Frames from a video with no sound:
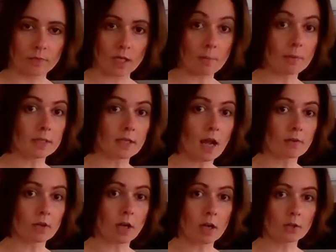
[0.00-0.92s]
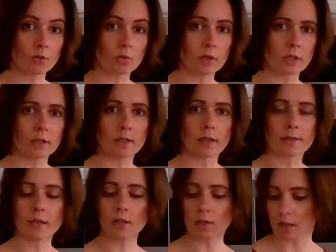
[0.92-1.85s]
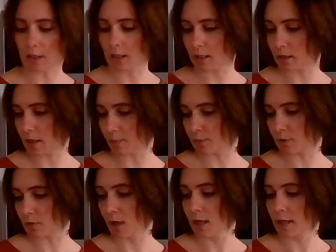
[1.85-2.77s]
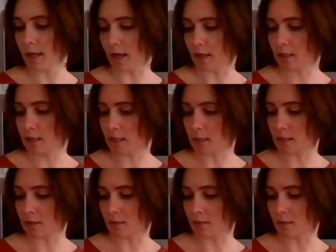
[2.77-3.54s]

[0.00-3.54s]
Yeah, but avocado oil, I think you can heat it up to, yeah, it says